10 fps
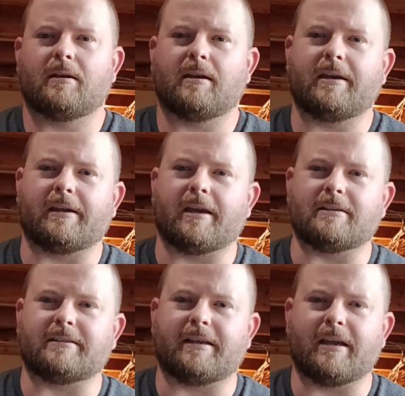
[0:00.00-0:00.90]
Hey
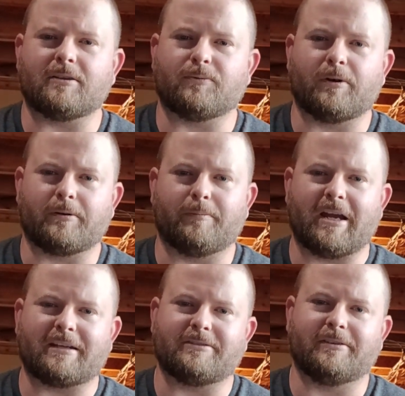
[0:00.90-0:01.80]
guys and gals, welcome
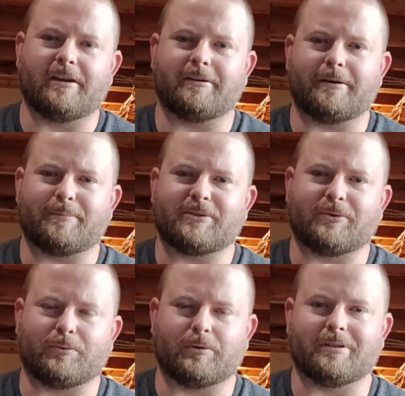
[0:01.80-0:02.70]
back to another episode
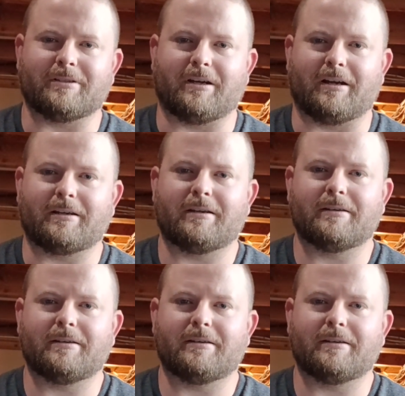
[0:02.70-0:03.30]
of Real Talk.